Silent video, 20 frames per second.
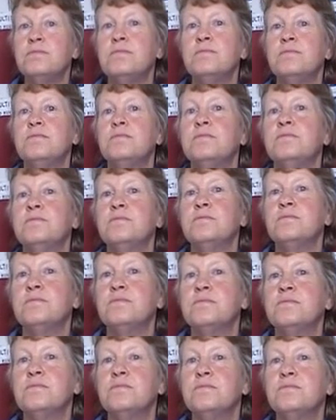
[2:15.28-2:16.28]

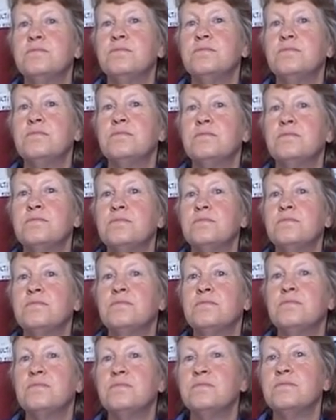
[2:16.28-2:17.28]

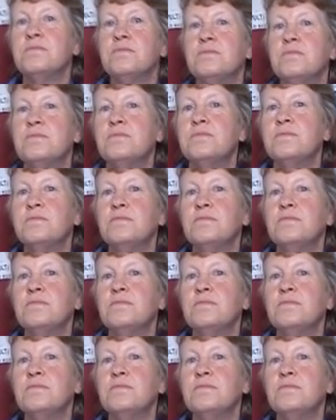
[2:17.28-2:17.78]
Nothing is said.